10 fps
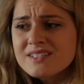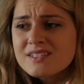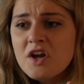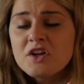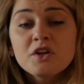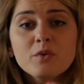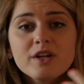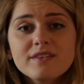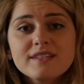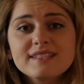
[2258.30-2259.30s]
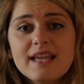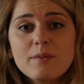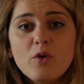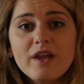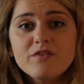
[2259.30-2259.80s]
It's not going to work the
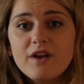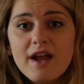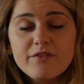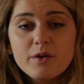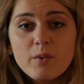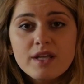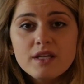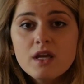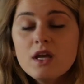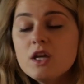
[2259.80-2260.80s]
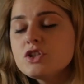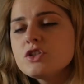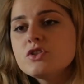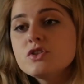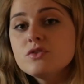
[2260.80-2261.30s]
same way for everyone.
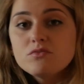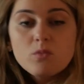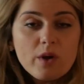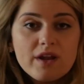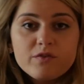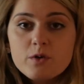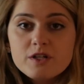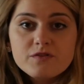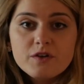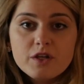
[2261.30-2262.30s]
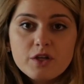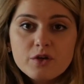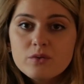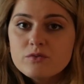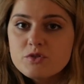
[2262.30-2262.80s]
Just whatever works for
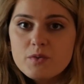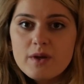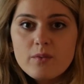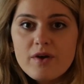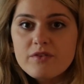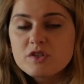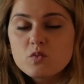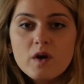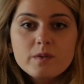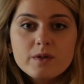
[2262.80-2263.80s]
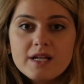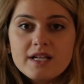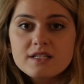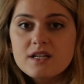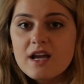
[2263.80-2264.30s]
you, do it. Whether it's 1
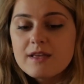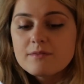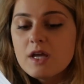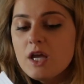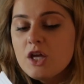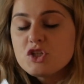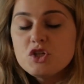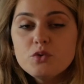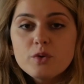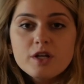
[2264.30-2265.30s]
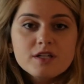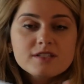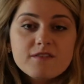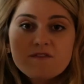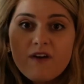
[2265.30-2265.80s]
word at a time, 2
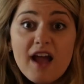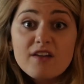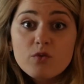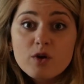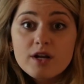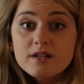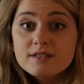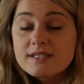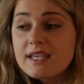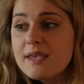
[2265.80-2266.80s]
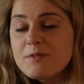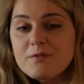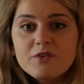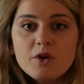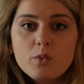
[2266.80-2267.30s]
words, 5 words,
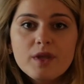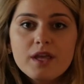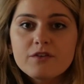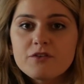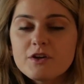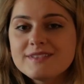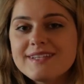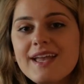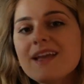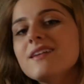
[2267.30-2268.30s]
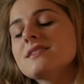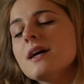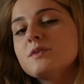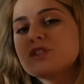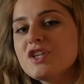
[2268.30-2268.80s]
keep them for a week, for a day.
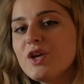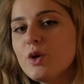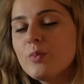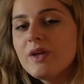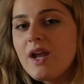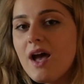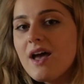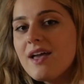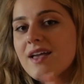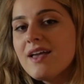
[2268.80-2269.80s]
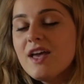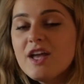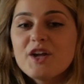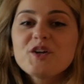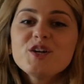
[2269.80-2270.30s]
It's up to you. But I
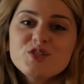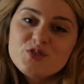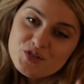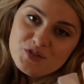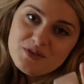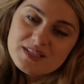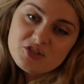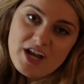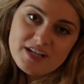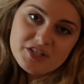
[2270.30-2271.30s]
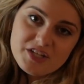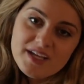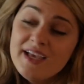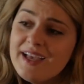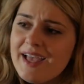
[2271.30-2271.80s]
encourage you to do this
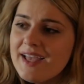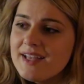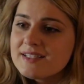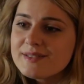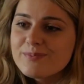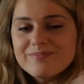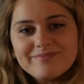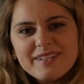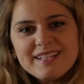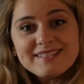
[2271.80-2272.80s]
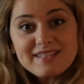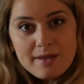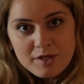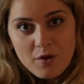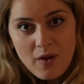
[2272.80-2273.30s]
strategy. And
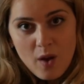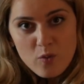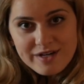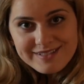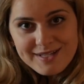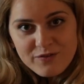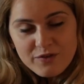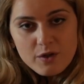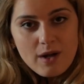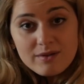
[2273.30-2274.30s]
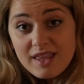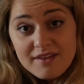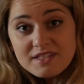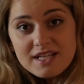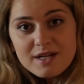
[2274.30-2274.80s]
please let me know how it works out for you. I
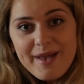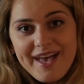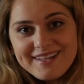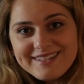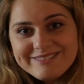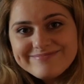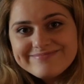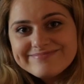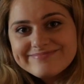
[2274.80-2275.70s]
would love to hear back.